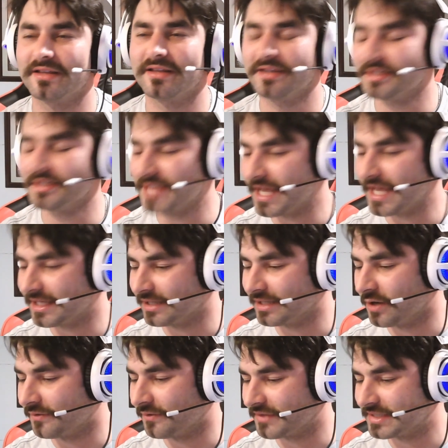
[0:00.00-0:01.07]
they're taking
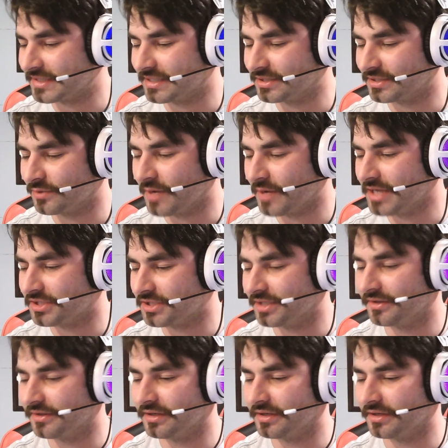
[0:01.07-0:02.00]
over the situation.